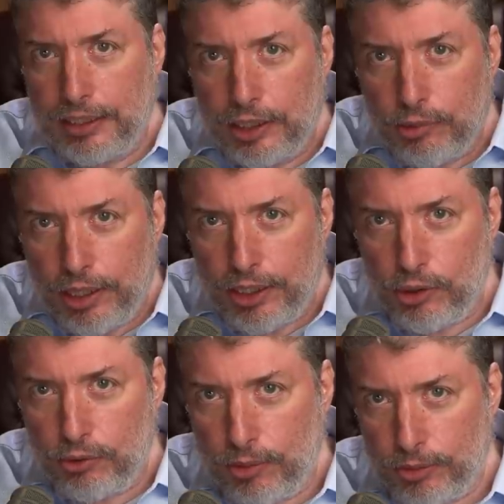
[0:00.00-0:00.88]
in the
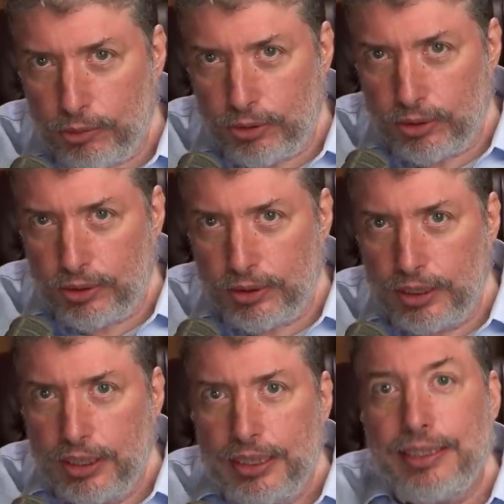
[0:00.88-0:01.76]
Greco Roman world,
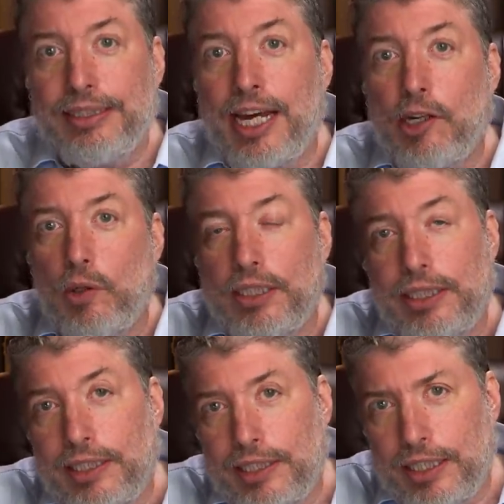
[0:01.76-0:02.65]
not
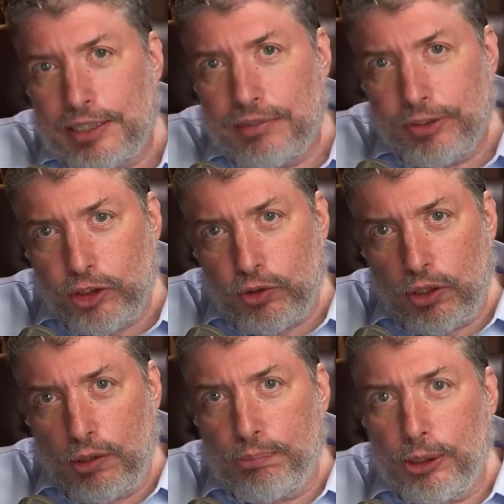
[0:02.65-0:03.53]
only in the land of
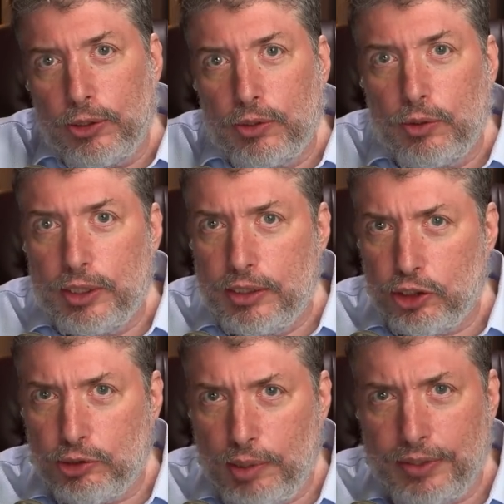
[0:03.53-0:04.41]
Israel, but in the
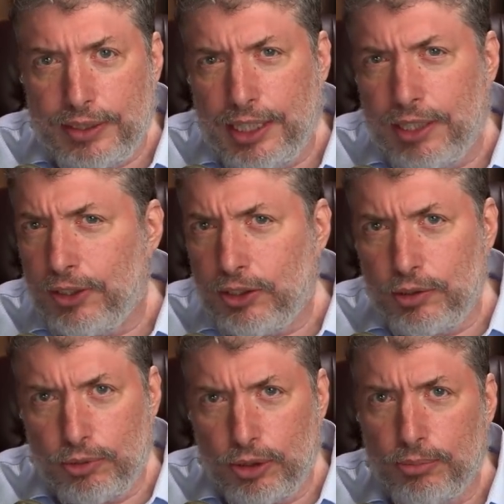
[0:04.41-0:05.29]
surrounding areas
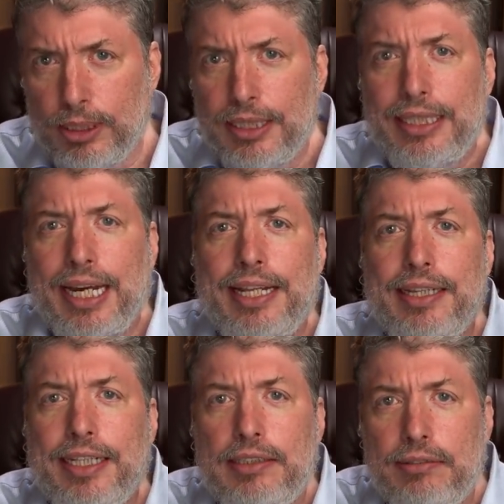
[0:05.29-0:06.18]
in Rome,
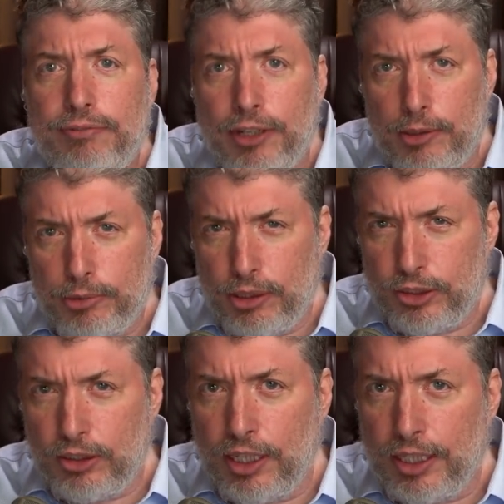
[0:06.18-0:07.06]
and they developed
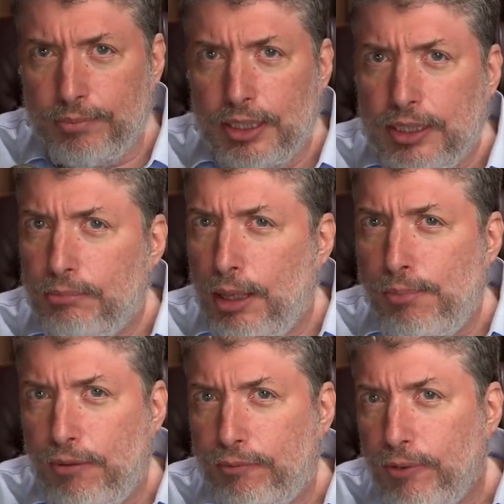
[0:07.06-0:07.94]
over time.
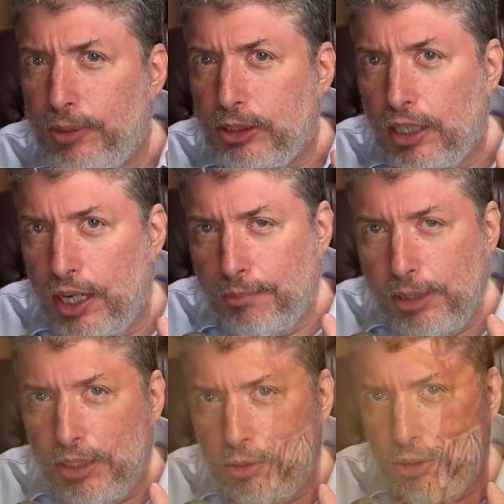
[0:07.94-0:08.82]
Remember, from the time of the